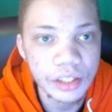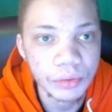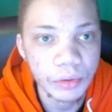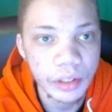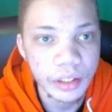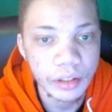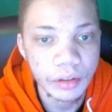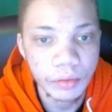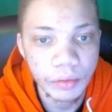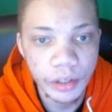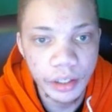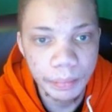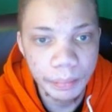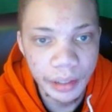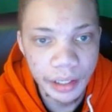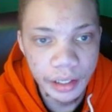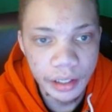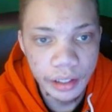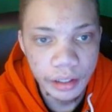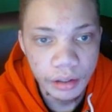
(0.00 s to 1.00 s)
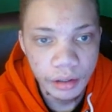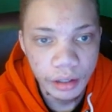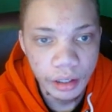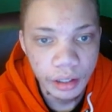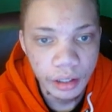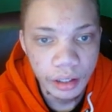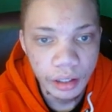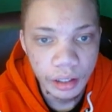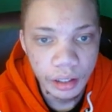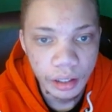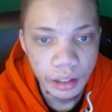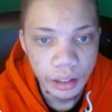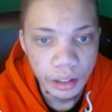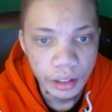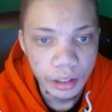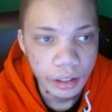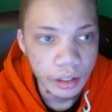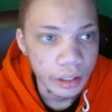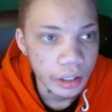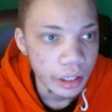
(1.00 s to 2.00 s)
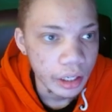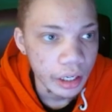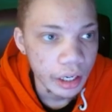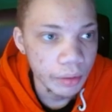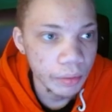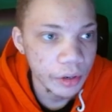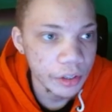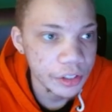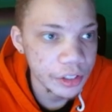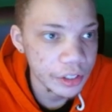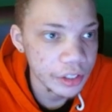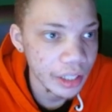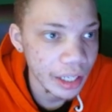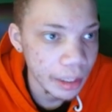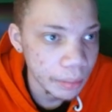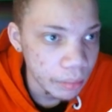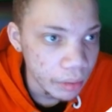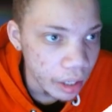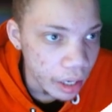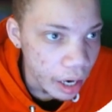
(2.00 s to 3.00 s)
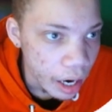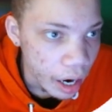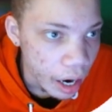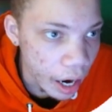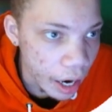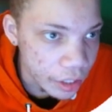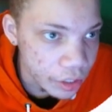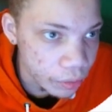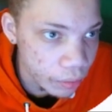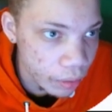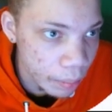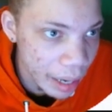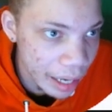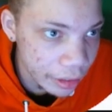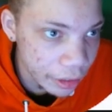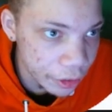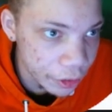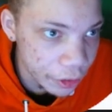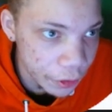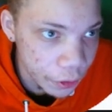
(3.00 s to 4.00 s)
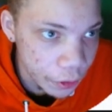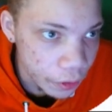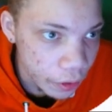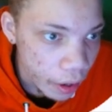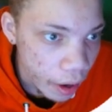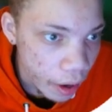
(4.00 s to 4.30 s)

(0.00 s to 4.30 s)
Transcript: work better. It works the same. Alright, so what I'm gonna have to do